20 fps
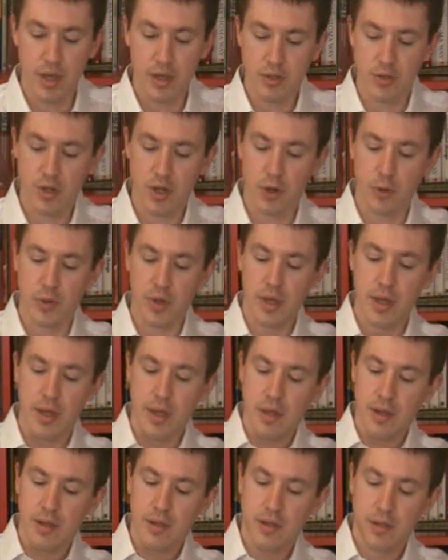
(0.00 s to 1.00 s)
So
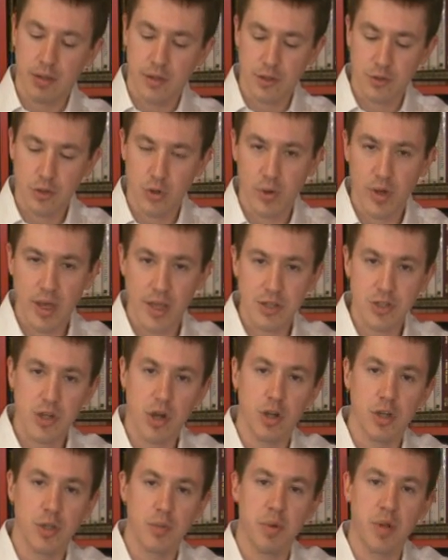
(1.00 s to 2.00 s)
let's go ahead and
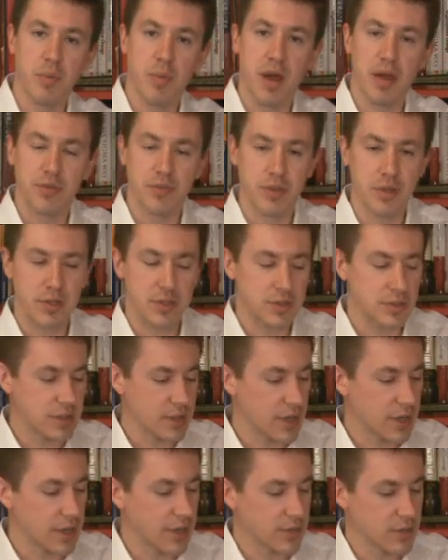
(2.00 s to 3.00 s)
talk a little bit about this.
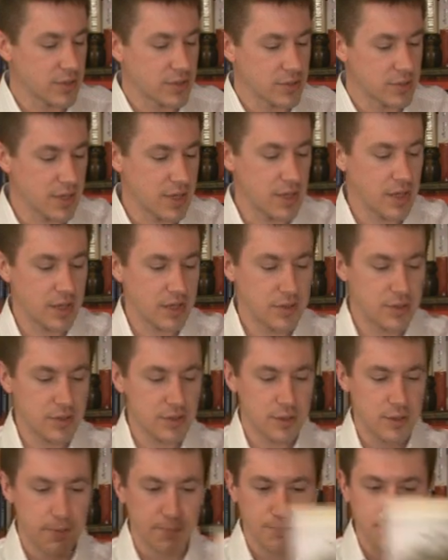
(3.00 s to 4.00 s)
This
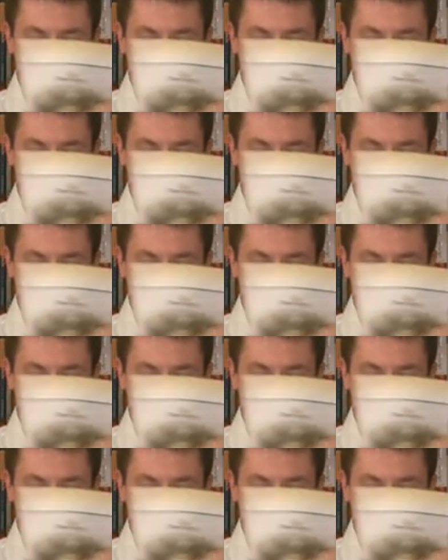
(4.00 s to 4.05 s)
is